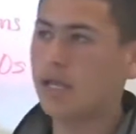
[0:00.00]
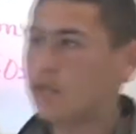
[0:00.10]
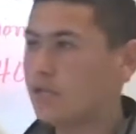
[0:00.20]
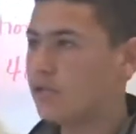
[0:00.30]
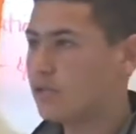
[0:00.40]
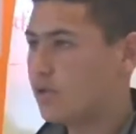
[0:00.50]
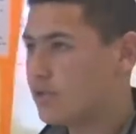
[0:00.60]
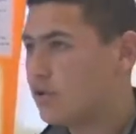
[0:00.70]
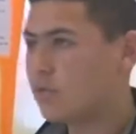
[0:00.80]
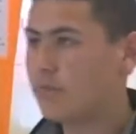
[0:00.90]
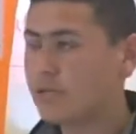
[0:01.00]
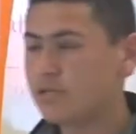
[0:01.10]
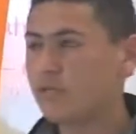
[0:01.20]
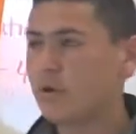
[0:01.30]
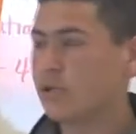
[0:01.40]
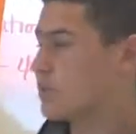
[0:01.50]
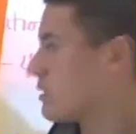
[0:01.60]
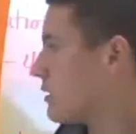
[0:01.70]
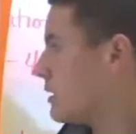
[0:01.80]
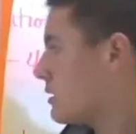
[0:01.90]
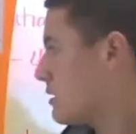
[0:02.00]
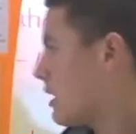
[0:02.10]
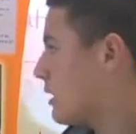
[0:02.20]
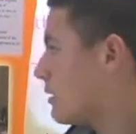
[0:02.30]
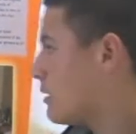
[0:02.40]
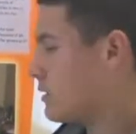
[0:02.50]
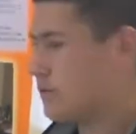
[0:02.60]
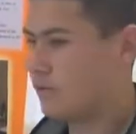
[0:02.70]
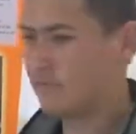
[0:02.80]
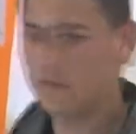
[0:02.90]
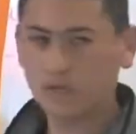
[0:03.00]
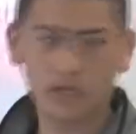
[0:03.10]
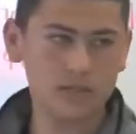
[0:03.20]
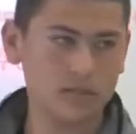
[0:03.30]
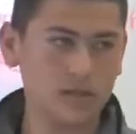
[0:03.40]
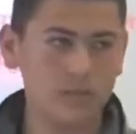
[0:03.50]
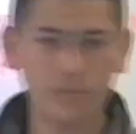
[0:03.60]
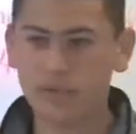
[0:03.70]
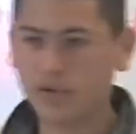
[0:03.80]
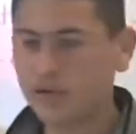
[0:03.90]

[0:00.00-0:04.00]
One of the things I try to do is connect our students